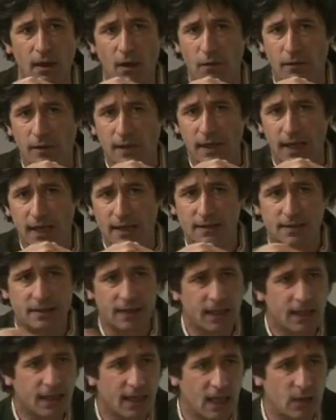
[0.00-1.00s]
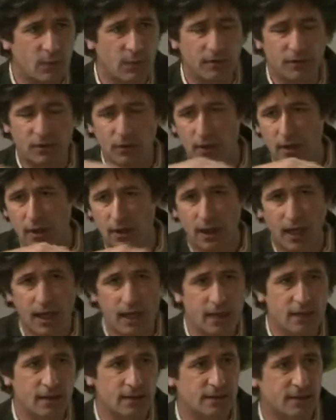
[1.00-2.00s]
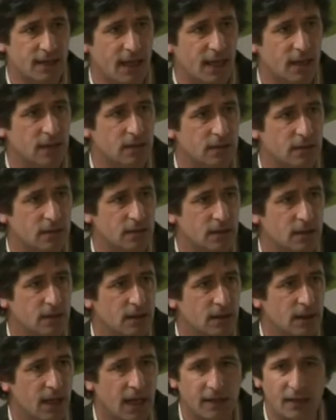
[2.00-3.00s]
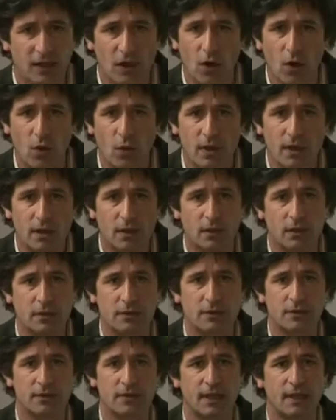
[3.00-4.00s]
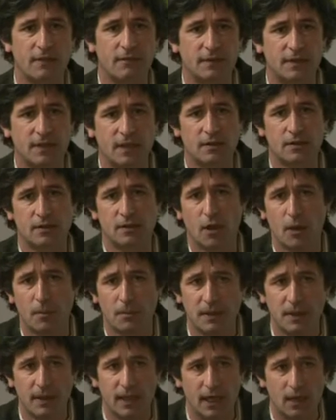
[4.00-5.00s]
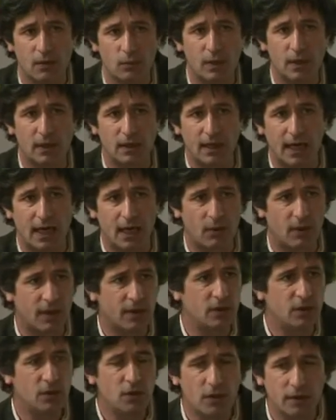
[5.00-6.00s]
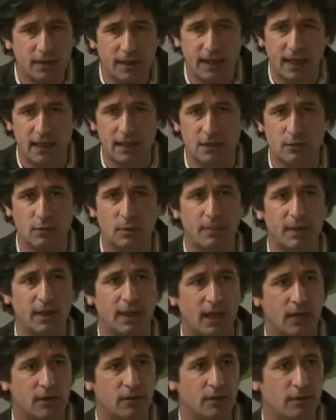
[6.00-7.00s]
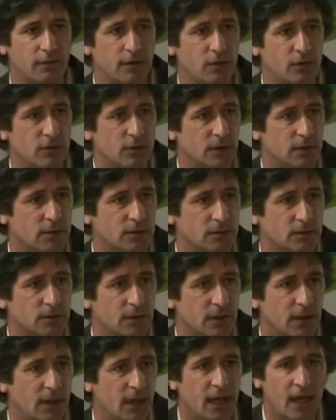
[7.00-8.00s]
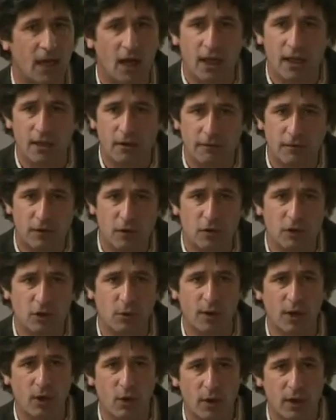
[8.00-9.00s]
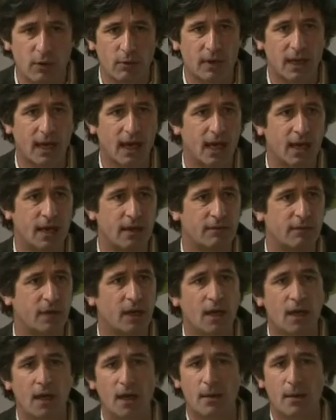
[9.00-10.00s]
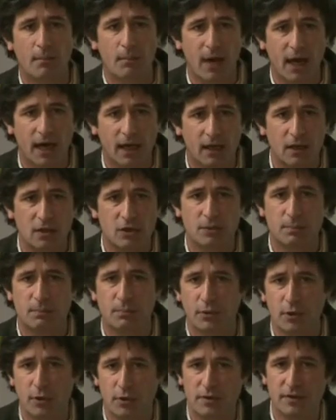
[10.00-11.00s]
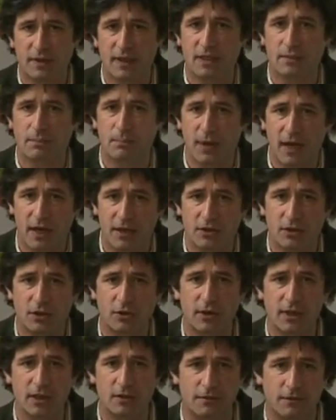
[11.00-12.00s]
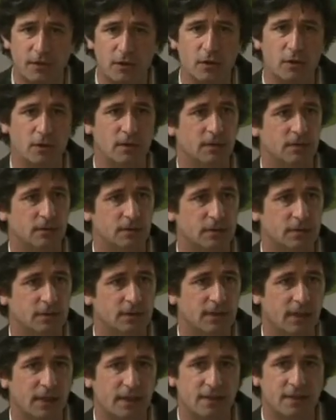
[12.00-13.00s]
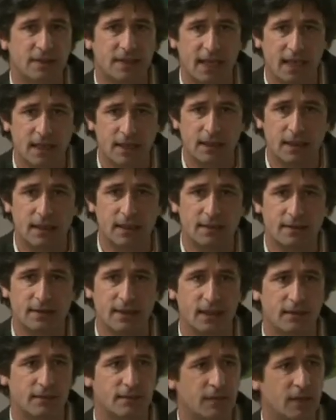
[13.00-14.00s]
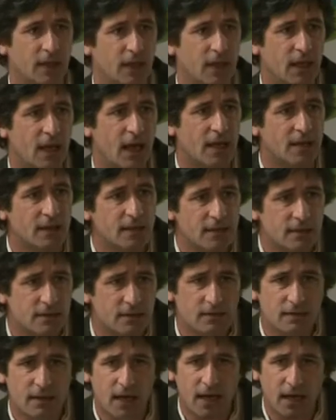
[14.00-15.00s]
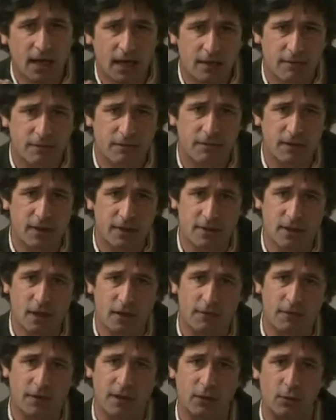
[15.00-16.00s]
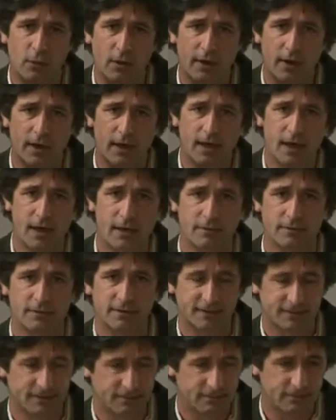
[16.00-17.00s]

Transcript: over the last decade we've drawn a line in the sand, and the only cultures that existed up to then we'll allow, and nothing else will be allowed in the future. In the future, we only will have packaged, processed, pasteurized food that is technically safe. And this is a kind of philosophical worry I have.